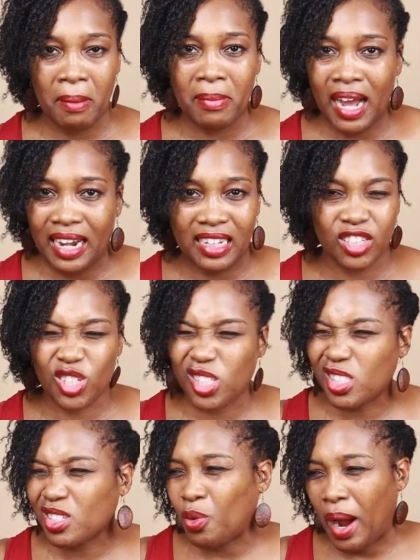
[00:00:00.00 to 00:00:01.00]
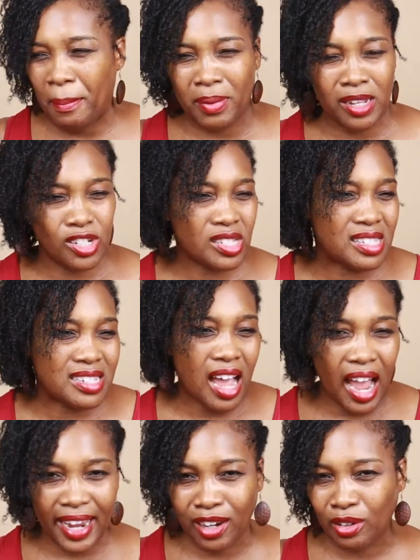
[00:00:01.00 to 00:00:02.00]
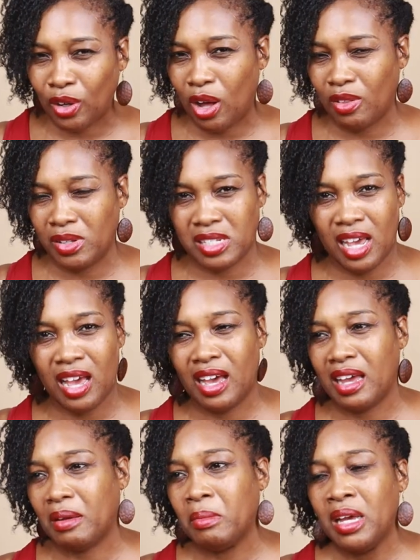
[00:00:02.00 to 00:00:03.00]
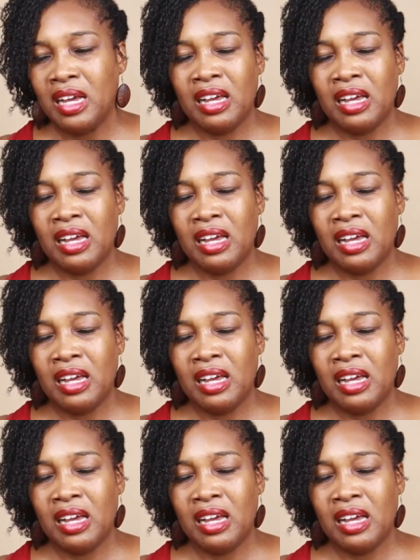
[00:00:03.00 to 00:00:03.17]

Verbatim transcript: my body, just crappy, just tired all the time,